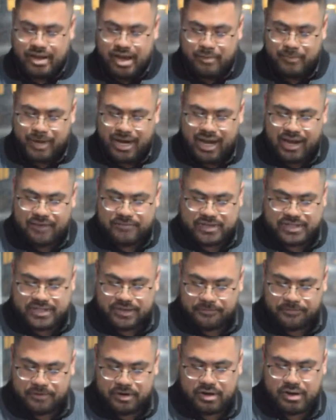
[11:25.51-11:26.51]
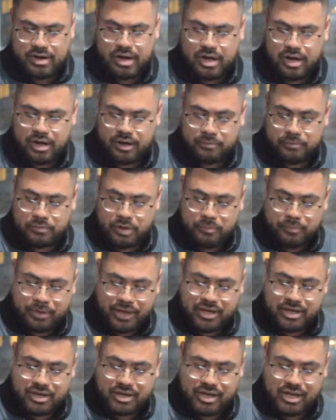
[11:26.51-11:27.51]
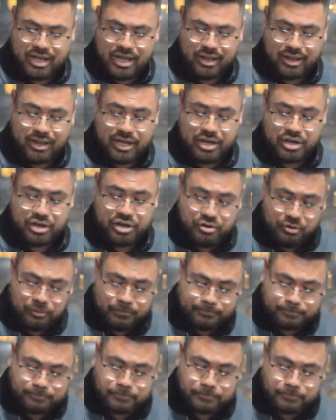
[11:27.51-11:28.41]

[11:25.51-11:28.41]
I might have a different um, opinion than you.